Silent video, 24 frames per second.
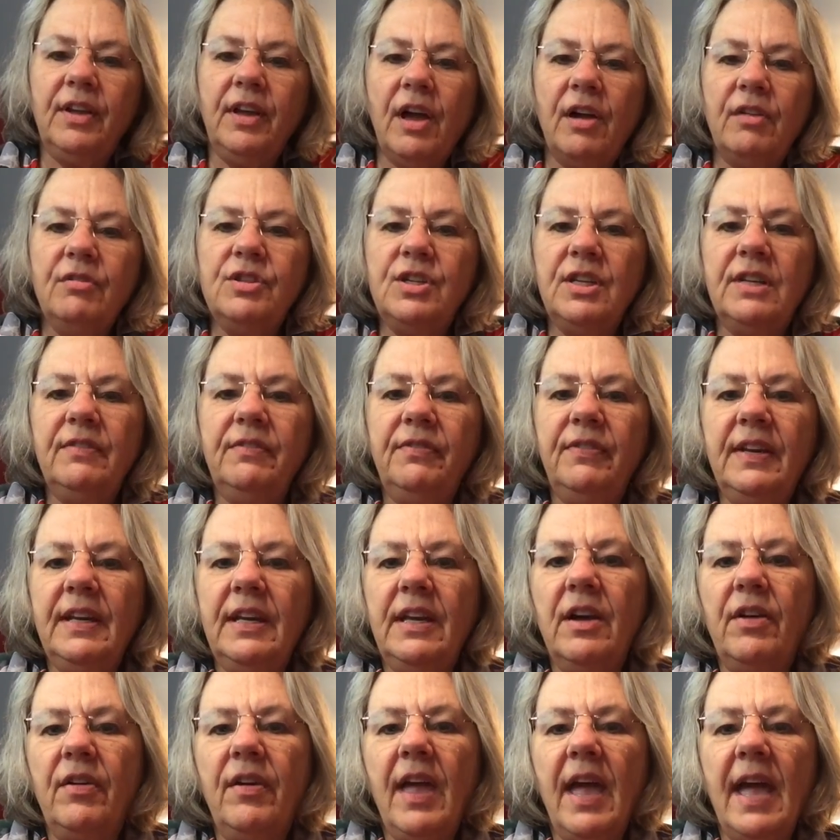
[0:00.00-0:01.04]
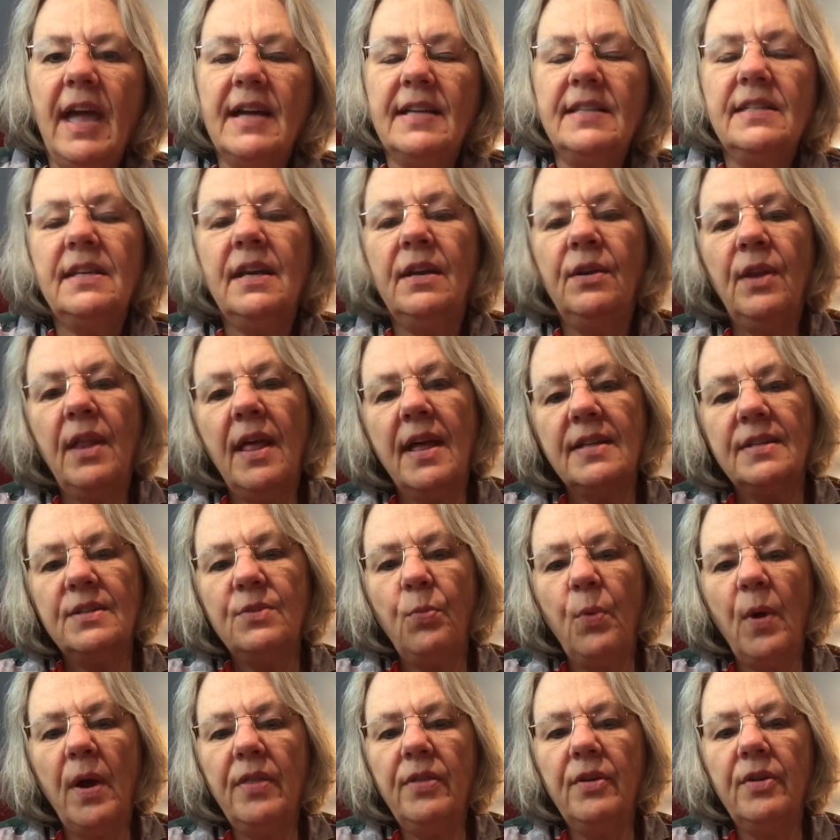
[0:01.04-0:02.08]
the Gojenn videocast. And
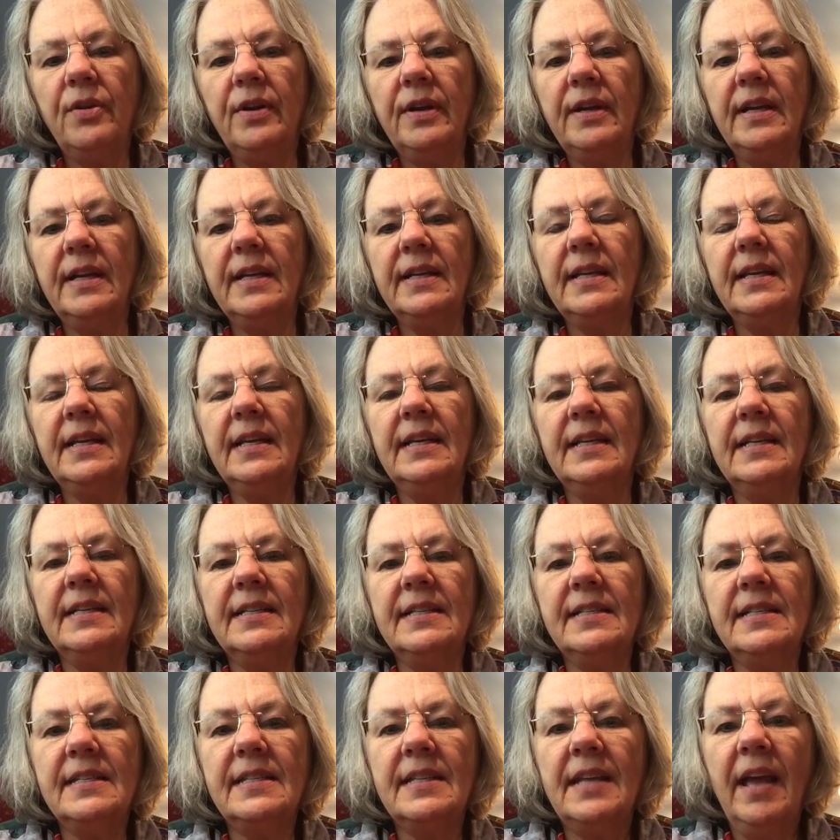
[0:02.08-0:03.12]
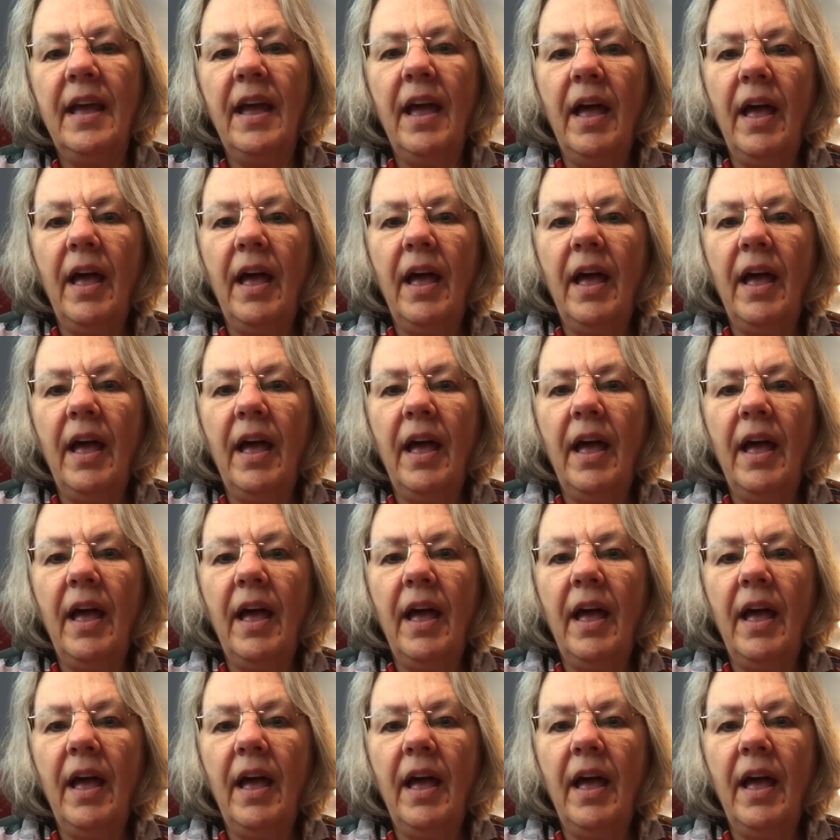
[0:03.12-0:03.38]
that's whether it is